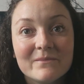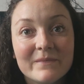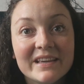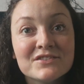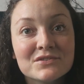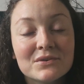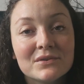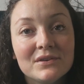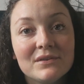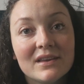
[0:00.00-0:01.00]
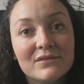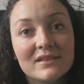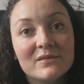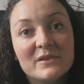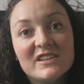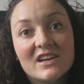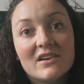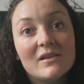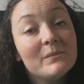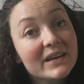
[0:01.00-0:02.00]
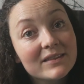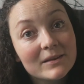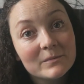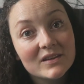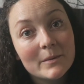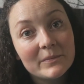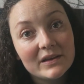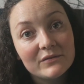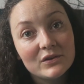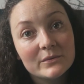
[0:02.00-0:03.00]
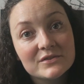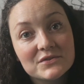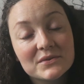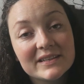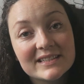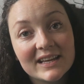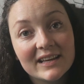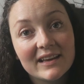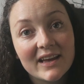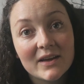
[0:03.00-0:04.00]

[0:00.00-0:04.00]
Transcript: Make sure you give this video a big thumbs up if you enjoyed it,